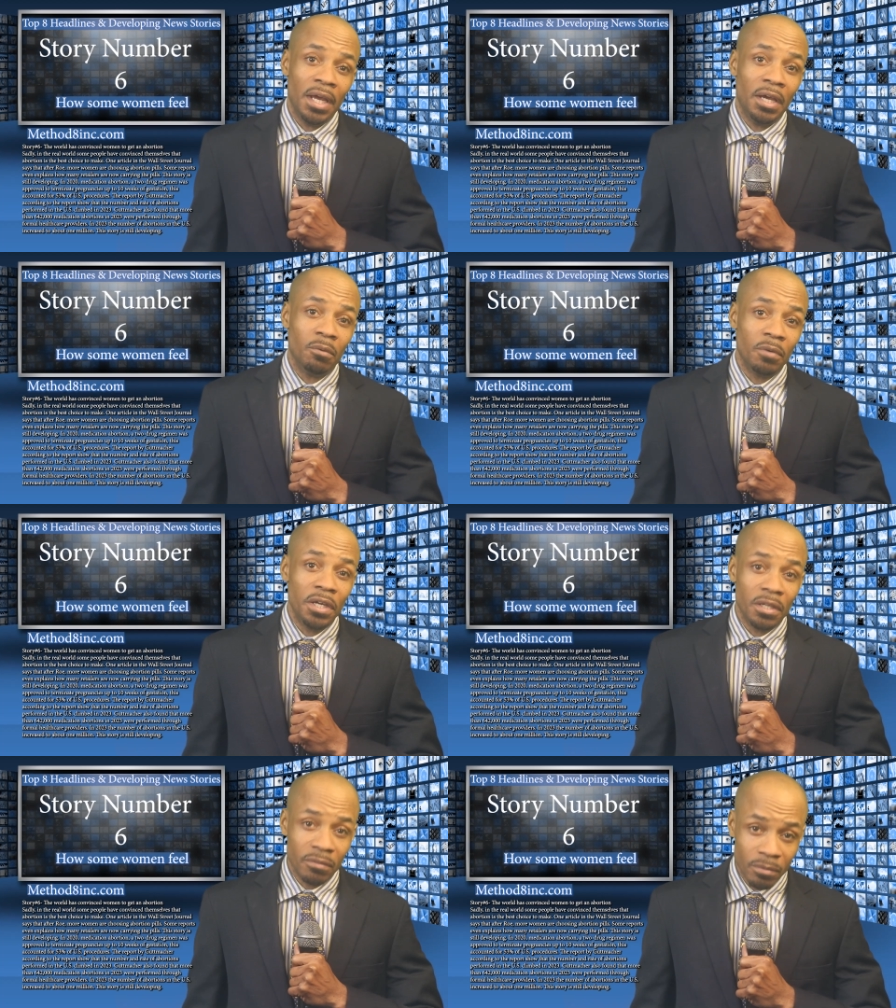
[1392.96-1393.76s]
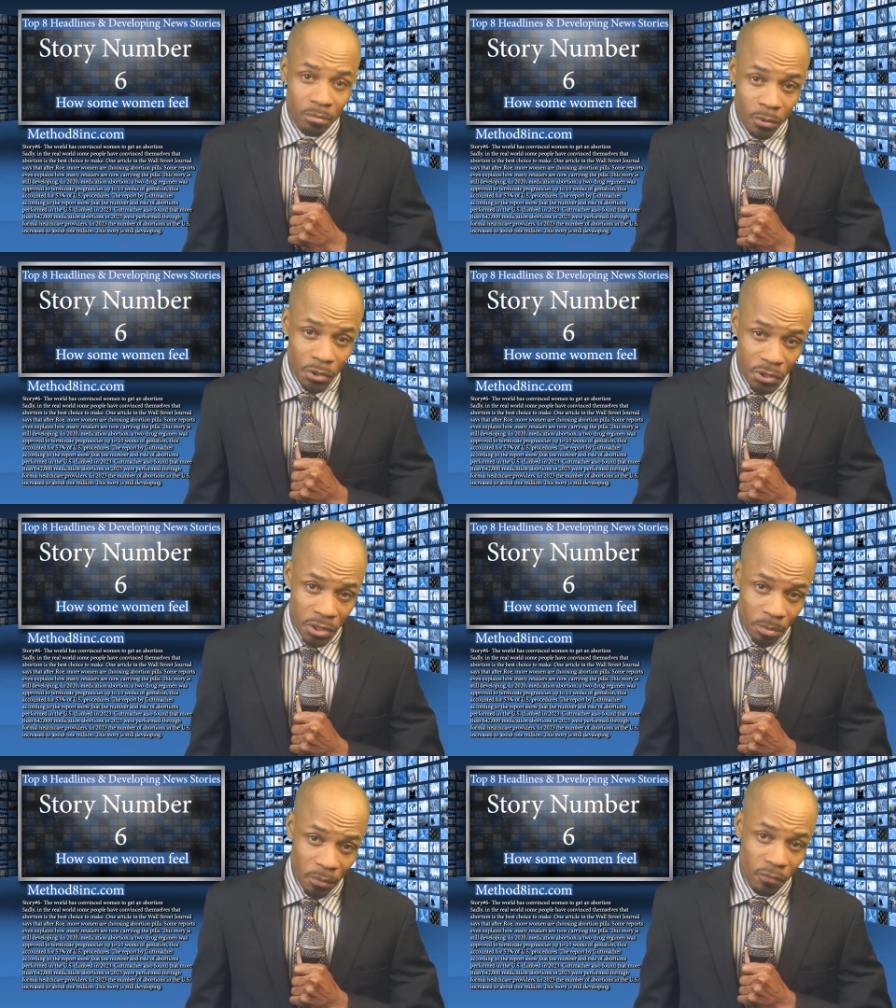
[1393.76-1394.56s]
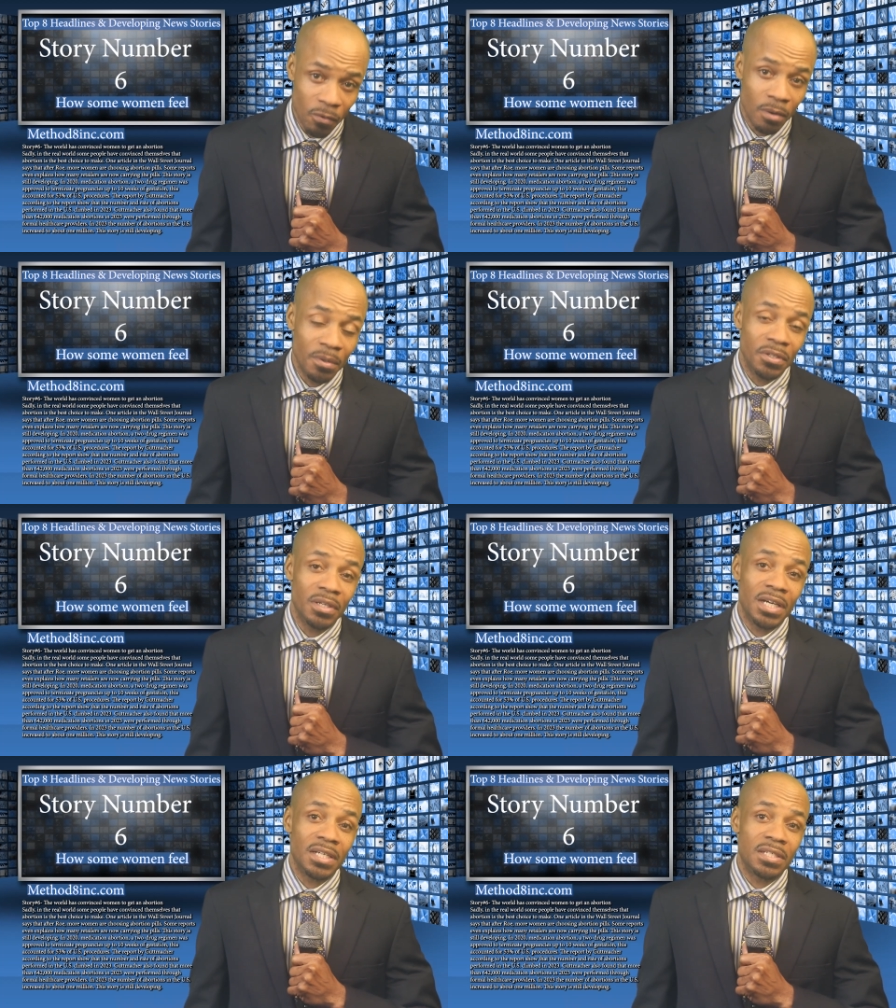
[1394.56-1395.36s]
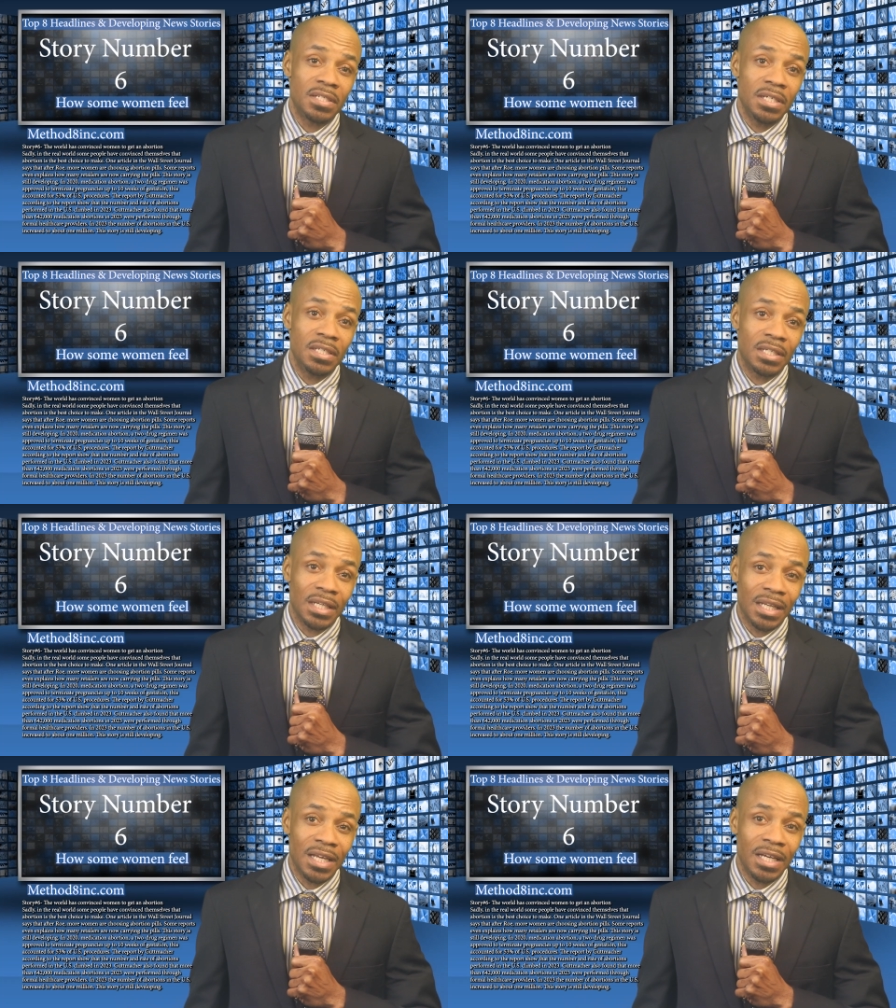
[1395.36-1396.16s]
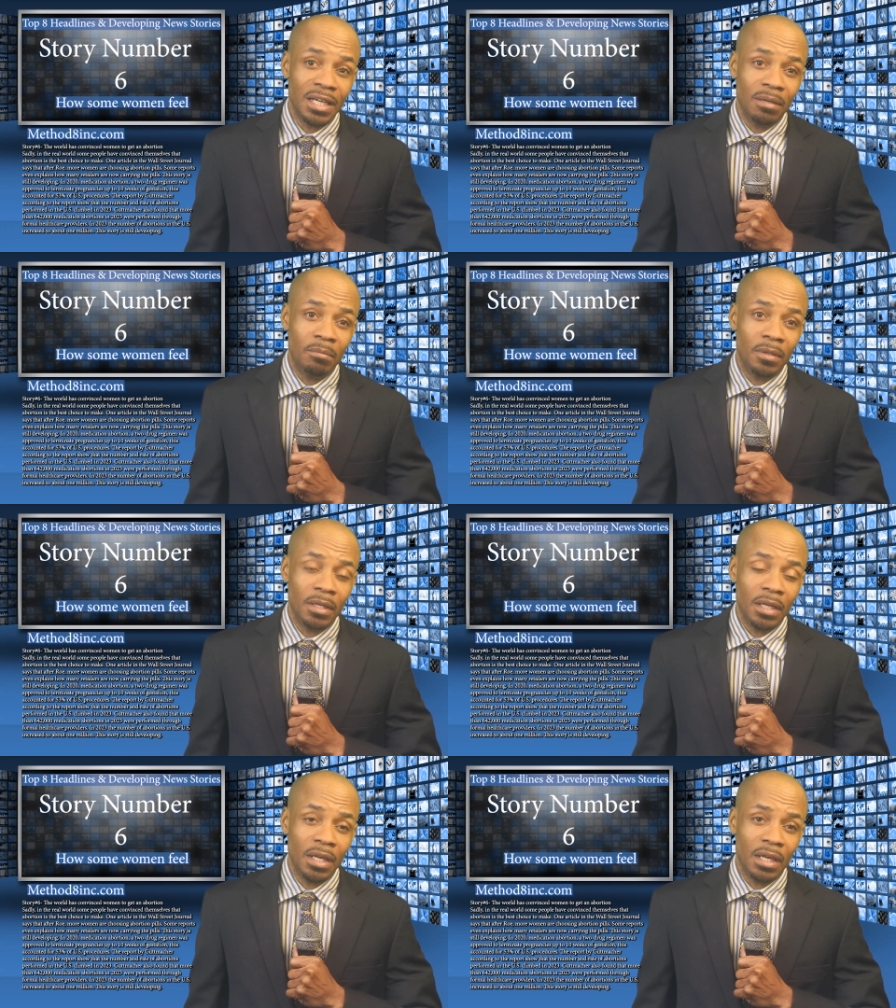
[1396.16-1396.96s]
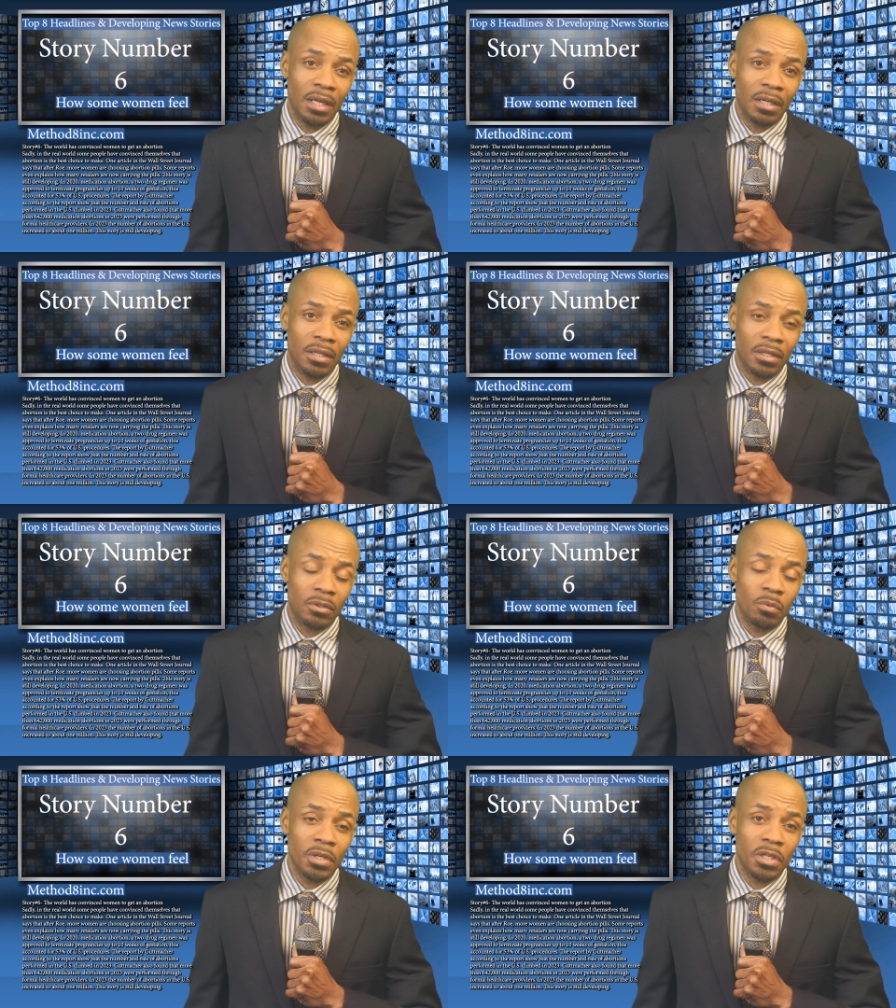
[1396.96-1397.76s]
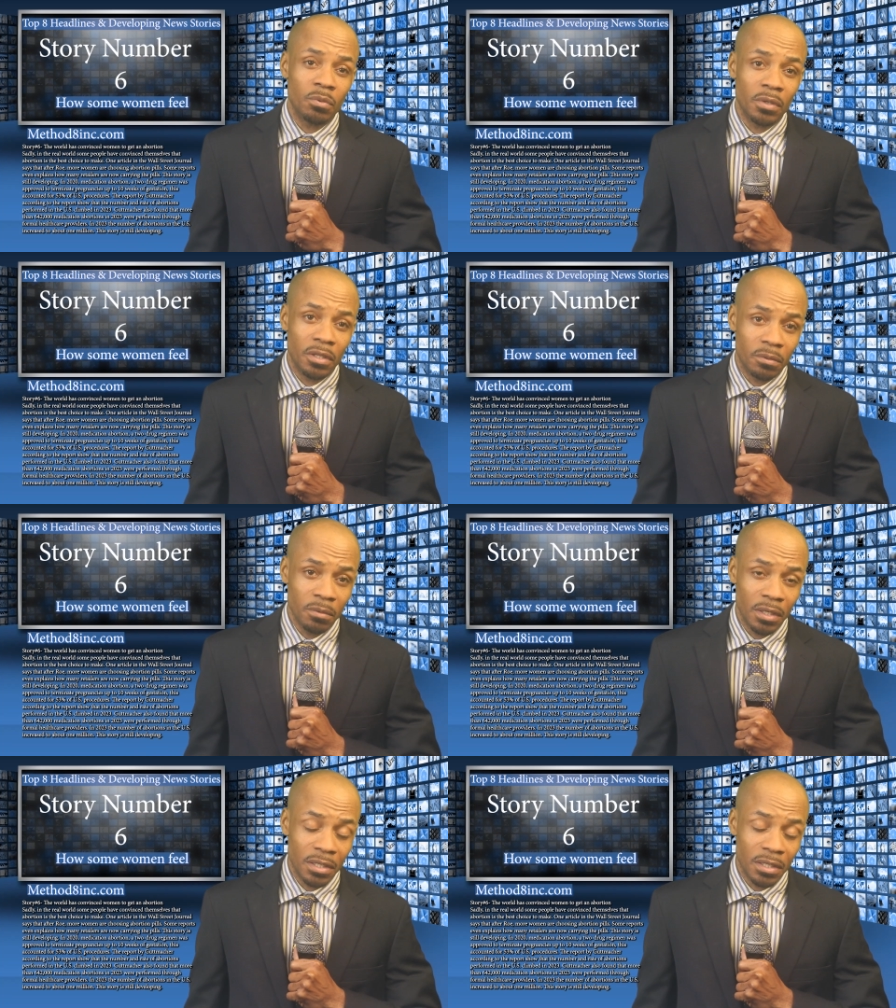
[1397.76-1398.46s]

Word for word: and rate of abortions performed in the United States climbed in 2023.